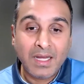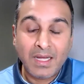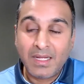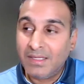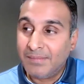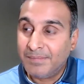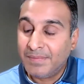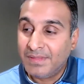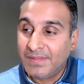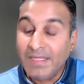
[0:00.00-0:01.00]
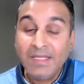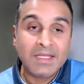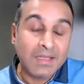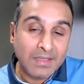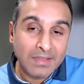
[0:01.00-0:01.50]
I am
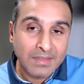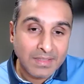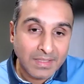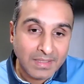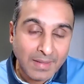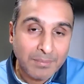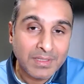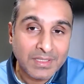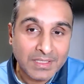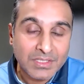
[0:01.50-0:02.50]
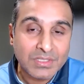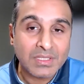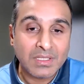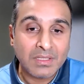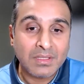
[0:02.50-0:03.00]
thinking their
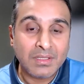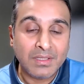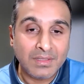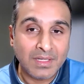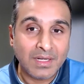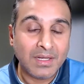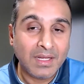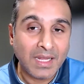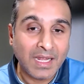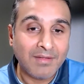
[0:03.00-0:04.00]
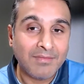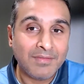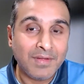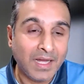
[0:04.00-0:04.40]
application did not have